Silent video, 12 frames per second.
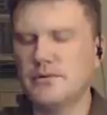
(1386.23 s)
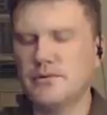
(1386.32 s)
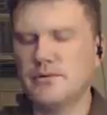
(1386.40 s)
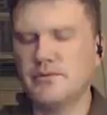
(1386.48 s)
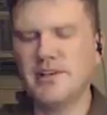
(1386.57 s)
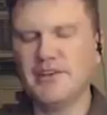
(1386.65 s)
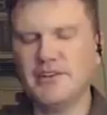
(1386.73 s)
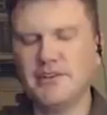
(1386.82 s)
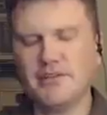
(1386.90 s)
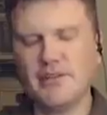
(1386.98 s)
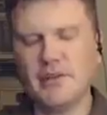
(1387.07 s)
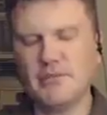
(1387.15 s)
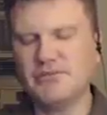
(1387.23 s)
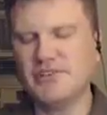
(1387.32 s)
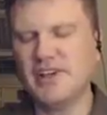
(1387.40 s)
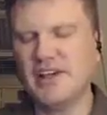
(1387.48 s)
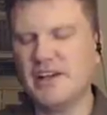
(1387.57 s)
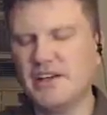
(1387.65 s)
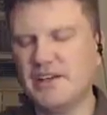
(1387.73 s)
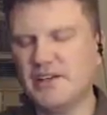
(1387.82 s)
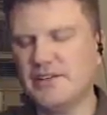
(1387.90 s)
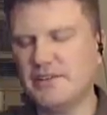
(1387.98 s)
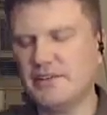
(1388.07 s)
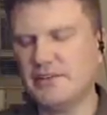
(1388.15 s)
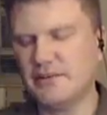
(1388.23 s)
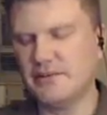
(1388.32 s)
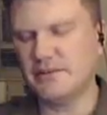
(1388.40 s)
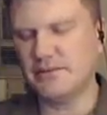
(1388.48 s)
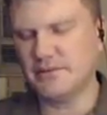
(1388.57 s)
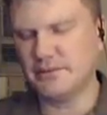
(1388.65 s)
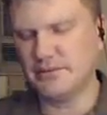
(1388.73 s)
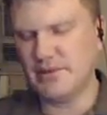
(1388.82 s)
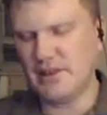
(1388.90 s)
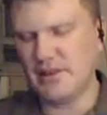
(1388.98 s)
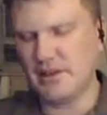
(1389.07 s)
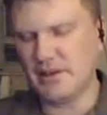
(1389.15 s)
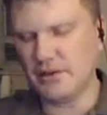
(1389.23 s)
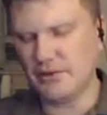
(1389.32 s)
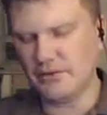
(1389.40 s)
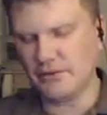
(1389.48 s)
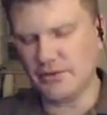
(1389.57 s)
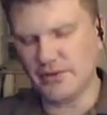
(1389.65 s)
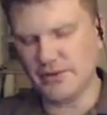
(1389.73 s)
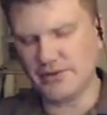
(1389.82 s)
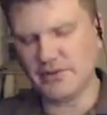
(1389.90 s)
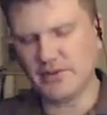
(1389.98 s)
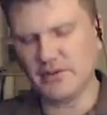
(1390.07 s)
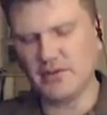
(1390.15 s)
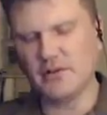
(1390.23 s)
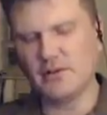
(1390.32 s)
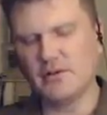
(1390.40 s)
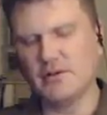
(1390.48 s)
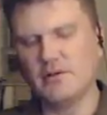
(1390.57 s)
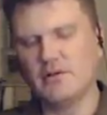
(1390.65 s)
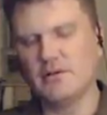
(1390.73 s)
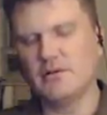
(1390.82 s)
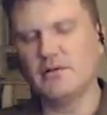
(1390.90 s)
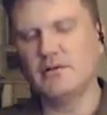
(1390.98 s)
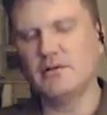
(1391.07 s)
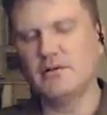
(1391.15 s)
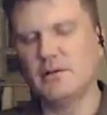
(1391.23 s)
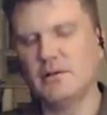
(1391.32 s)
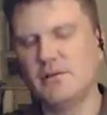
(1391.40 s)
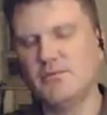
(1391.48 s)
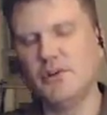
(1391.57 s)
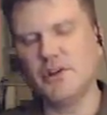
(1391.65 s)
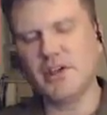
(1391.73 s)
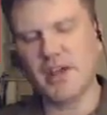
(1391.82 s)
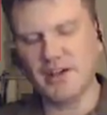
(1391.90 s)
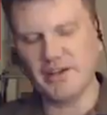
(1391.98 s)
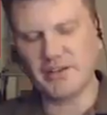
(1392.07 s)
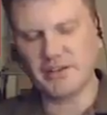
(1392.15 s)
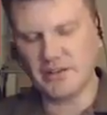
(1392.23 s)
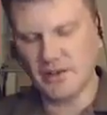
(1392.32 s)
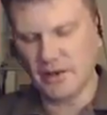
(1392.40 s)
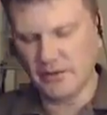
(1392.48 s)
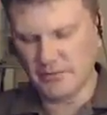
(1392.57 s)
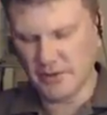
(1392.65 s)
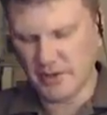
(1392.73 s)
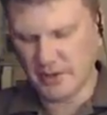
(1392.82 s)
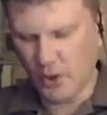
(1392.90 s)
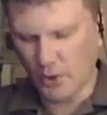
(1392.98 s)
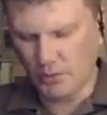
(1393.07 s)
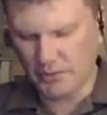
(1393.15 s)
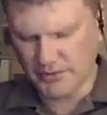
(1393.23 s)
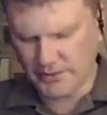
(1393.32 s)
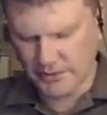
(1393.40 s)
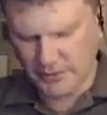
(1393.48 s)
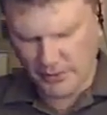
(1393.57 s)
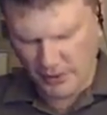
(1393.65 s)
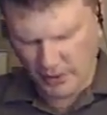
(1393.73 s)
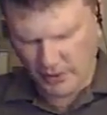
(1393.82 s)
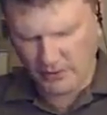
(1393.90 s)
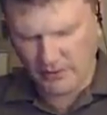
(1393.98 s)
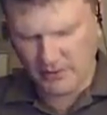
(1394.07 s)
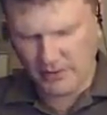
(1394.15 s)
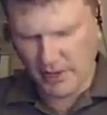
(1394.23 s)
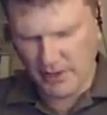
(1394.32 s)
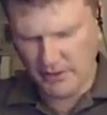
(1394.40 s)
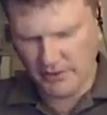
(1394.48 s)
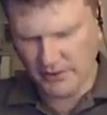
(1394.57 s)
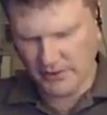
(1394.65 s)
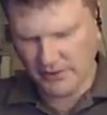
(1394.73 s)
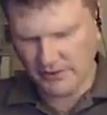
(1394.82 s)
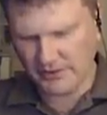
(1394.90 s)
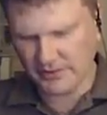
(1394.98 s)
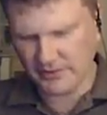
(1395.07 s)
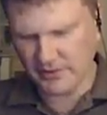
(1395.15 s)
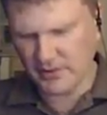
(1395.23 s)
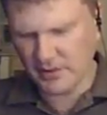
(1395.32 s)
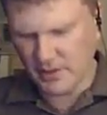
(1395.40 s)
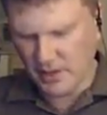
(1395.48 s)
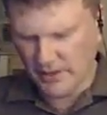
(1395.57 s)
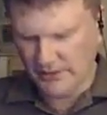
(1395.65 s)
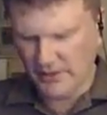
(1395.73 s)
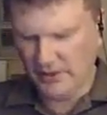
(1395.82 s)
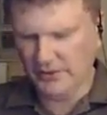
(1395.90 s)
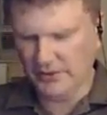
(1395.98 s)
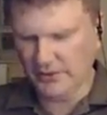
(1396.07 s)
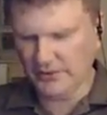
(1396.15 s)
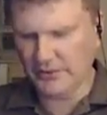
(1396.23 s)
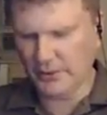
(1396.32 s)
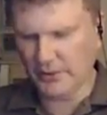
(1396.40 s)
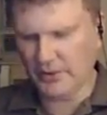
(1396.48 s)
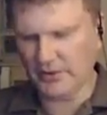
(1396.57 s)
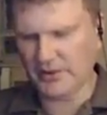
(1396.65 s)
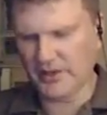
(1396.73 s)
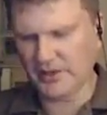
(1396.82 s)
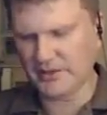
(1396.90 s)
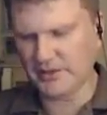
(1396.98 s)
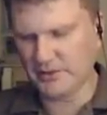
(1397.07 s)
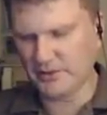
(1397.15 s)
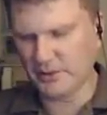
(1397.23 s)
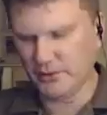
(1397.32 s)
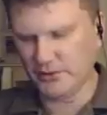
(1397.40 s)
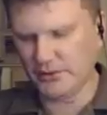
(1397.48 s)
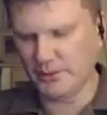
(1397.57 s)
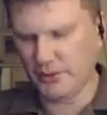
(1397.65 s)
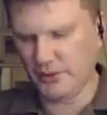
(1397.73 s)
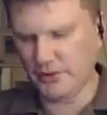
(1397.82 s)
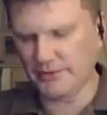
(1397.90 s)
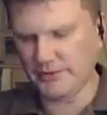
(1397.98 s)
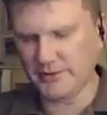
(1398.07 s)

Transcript: Message from the Pleiadians. They thank you for this communication of being open to their energies and others. You're connecting to your spirit.